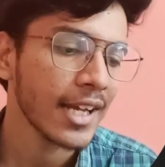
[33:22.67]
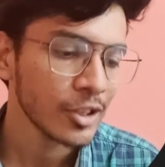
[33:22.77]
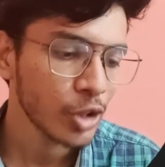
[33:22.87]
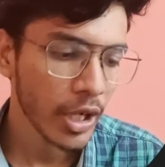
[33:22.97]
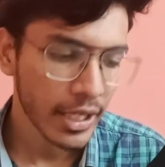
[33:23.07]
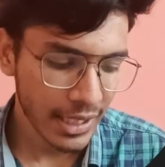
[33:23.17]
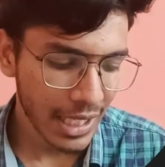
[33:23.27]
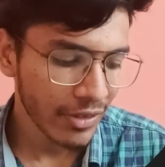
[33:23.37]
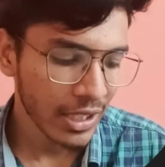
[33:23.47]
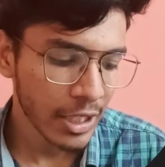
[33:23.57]
so here I
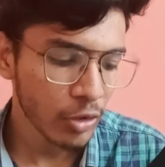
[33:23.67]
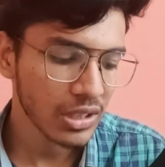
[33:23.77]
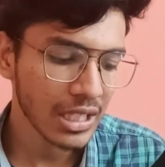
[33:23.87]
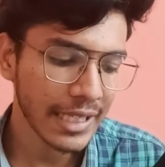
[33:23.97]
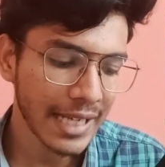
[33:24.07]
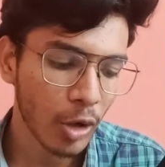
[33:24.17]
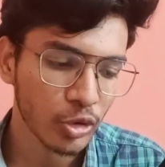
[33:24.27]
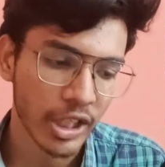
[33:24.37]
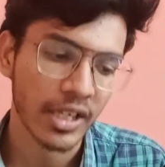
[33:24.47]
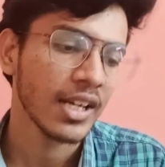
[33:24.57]
will give
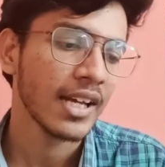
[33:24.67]
3000,